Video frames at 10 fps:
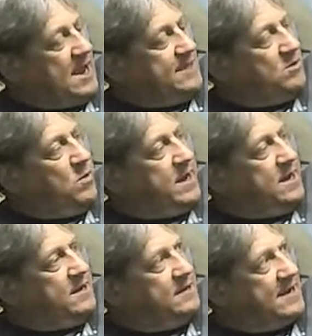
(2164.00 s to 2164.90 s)
on the
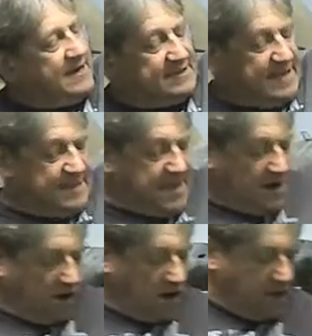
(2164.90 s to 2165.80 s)
wing. Got to sand that
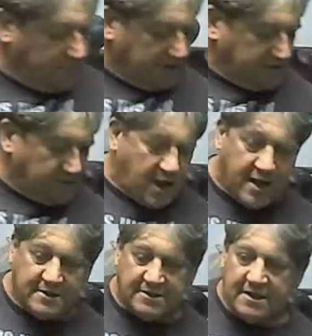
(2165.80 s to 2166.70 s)
all off when it
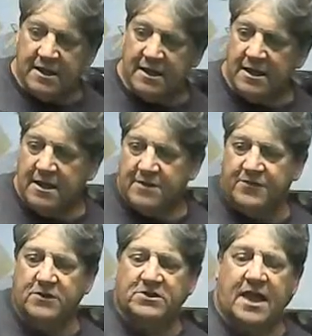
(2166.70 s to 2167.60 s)
dries. The
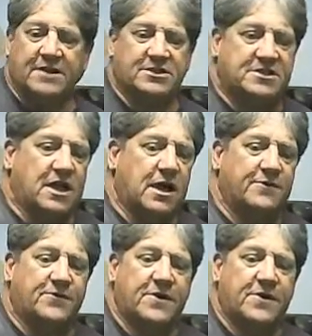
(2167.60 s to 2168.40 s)
fuselage is done for